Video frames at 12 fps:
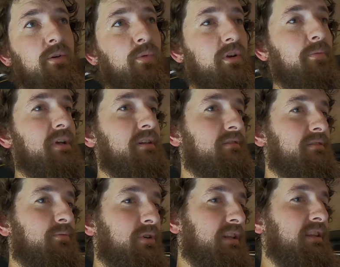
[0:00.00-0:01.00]
we're
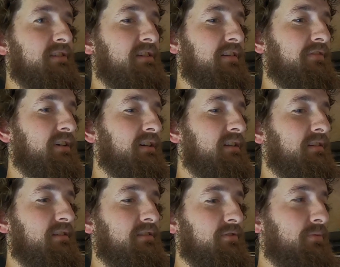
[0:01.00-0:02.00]
committing, we're getting this stuff done
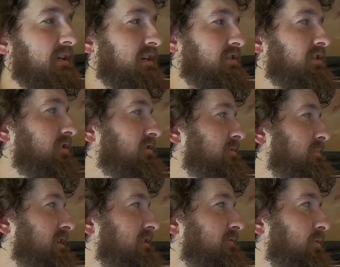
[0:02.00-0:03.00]
so we can actually use the
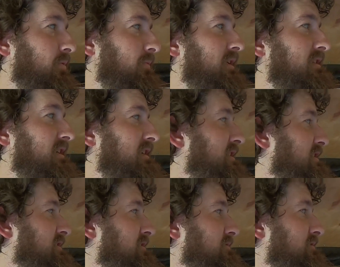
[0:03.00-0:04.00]
bus for what we intended it
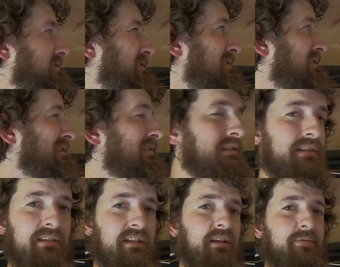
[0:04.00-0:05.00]
to,
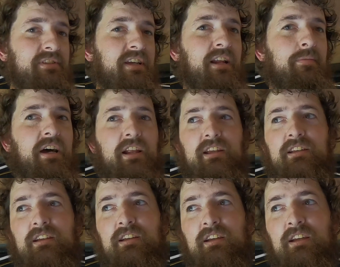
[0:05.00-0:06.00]
and I'm excited about it.
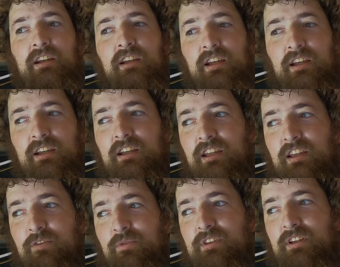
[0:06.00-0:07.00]

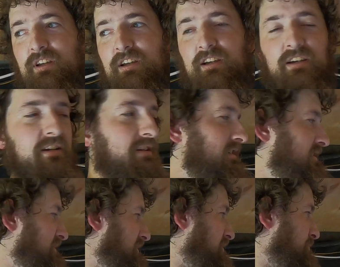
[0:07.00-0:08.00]
Even with the
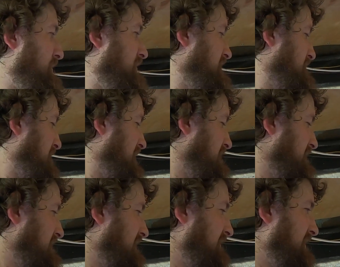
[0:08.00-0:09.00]
little beauty
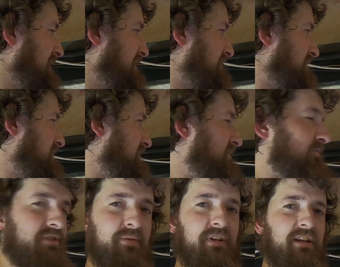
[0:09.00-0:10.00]
splotches and everything else,
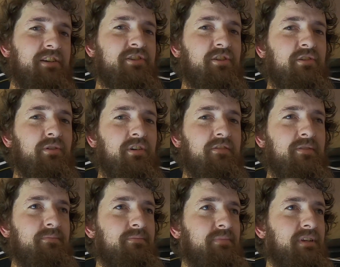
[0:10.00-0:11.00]
which I'm not going to show you all of
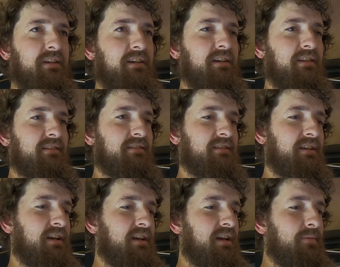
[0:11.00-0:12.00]
them because
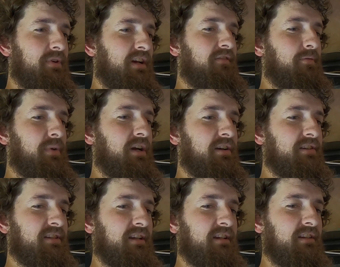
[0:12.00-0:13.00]
I'm kind of
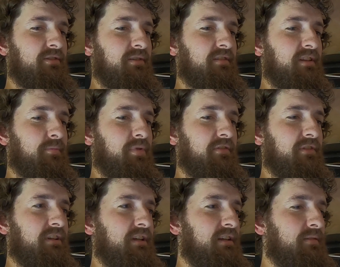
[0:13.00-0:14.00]
embarrassed that I didn't do everything
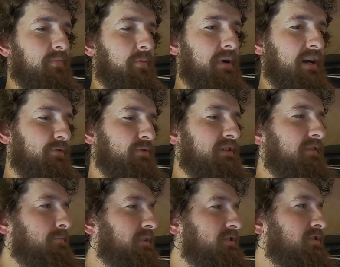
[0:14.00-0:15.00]
perfectly, but math was
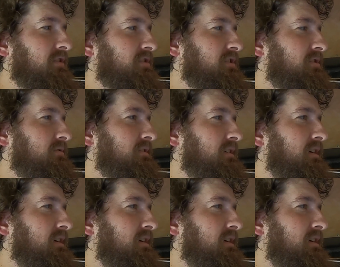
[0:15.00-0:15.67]
never my strong suit,